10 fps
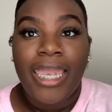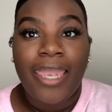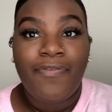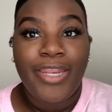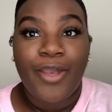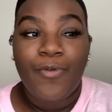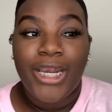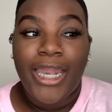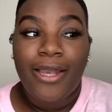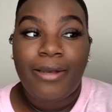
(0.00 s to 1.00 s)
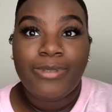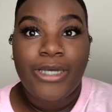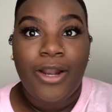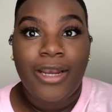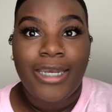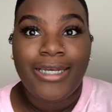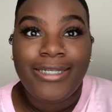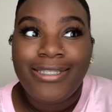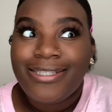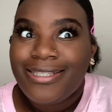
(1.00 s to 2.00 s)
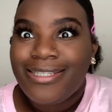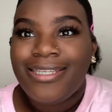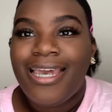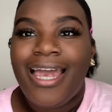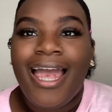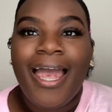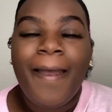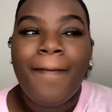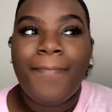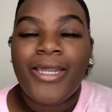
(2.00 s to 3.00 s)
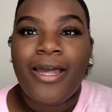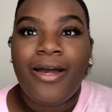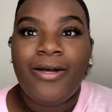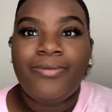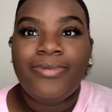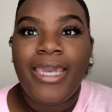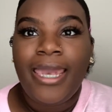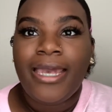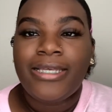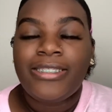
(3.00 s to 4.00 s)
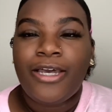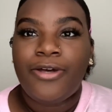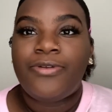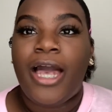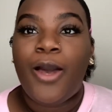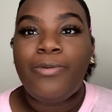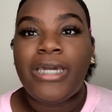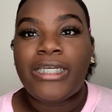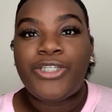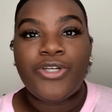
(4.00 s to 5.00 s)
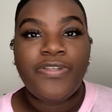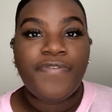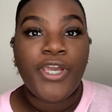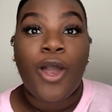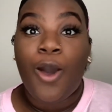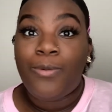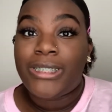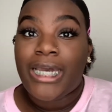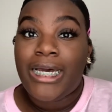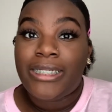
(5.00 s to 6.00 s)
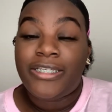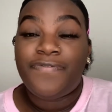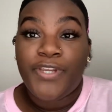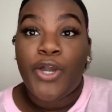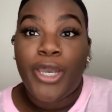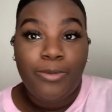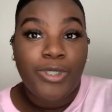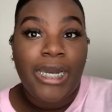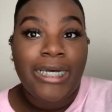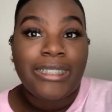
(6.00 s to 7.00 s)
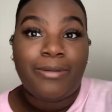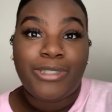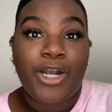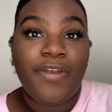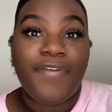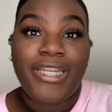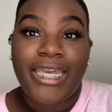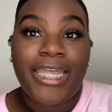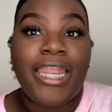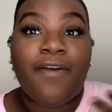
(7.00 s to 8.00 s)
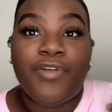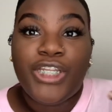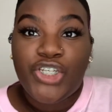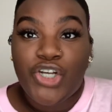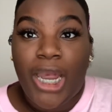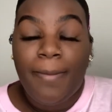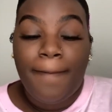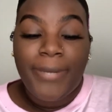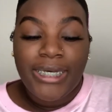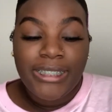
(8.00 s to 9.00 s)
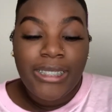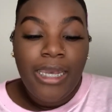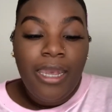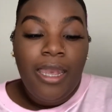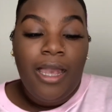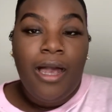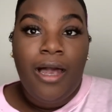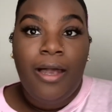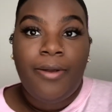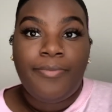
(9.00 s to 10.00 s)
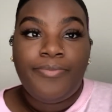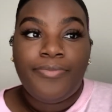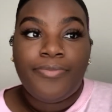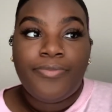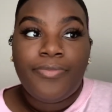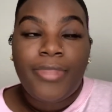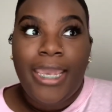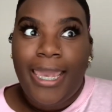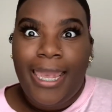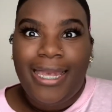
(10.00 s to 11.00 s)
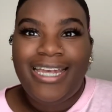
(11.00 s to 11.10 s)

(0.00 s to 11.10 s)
If it didn't work out, I'm sorry. But yeah, so I hope you guys enjoyed this video. I hope this video helped you guys. I'm sorry if it didn't. I really tried my best. Yeah.